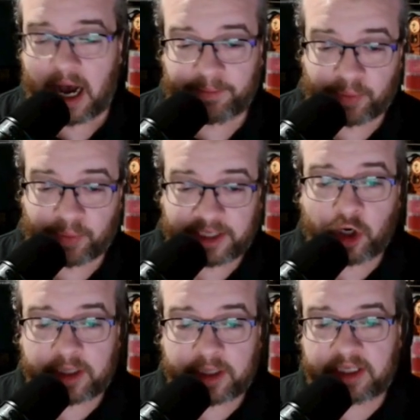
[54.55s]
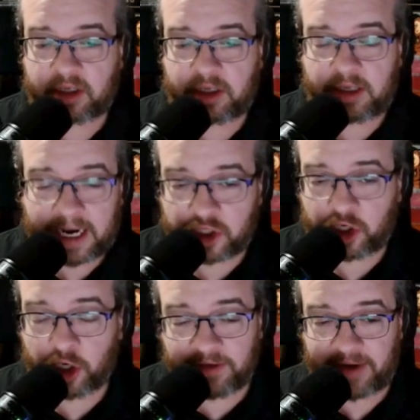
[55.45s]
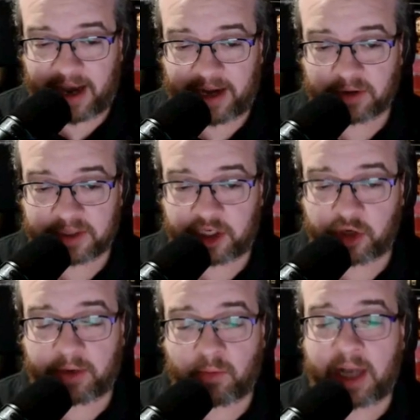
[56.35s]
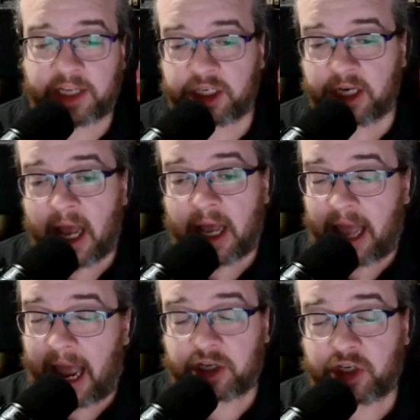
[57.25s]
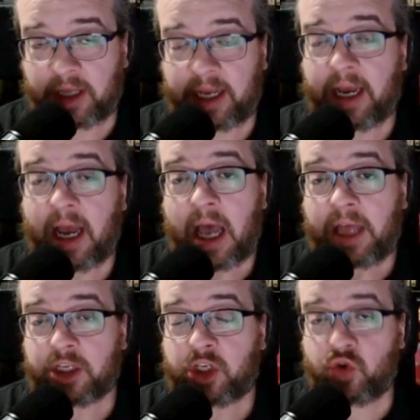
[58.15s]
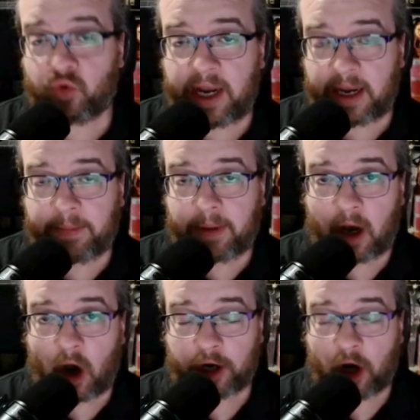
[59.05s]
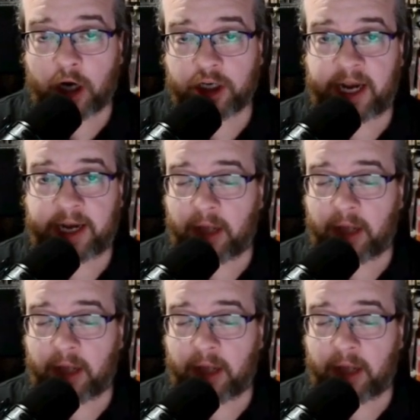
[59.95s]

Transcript: Brit took this deck to the finals. You can watch actually the stream on our channel.